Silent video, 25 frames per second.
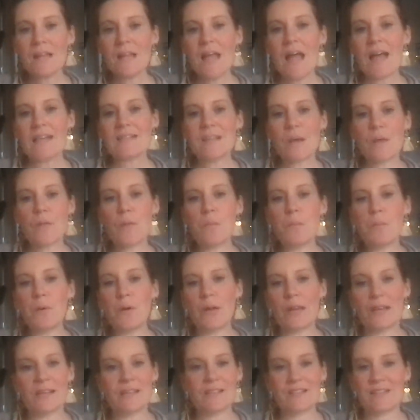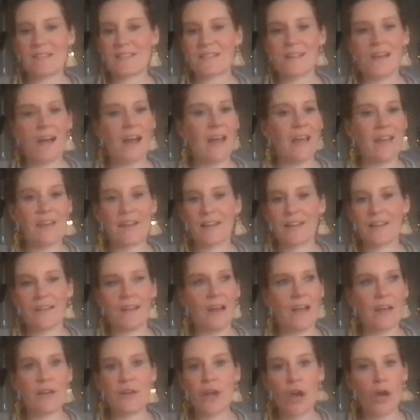And so the book is just like
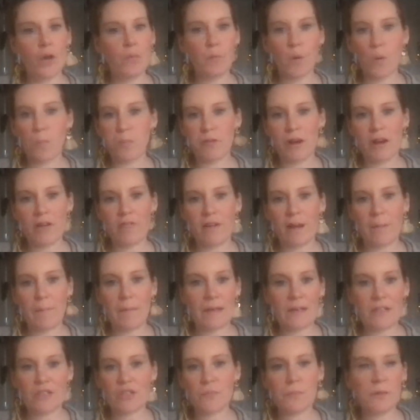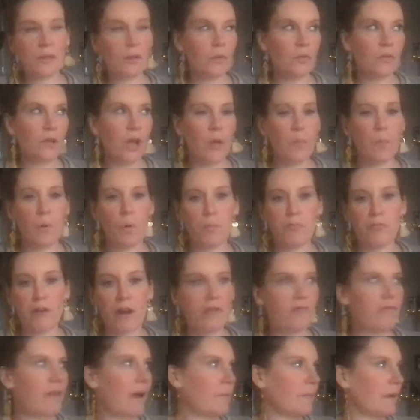no more programming. It should be called No More
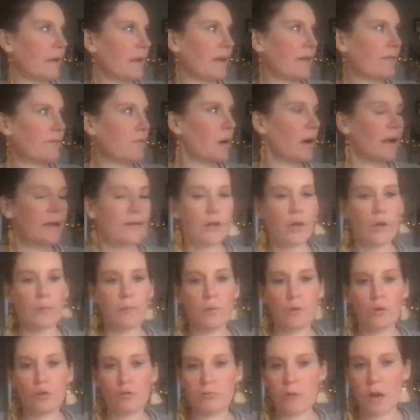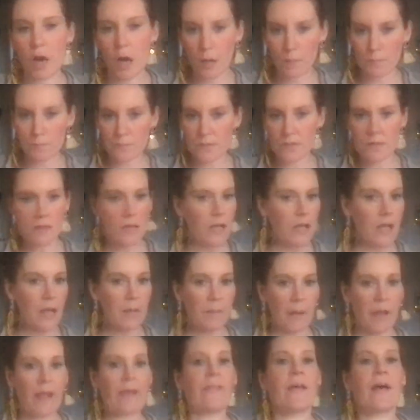Programming, never mind No More Crumbs.
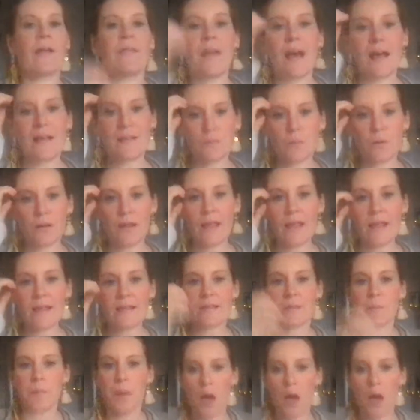But that's what it is.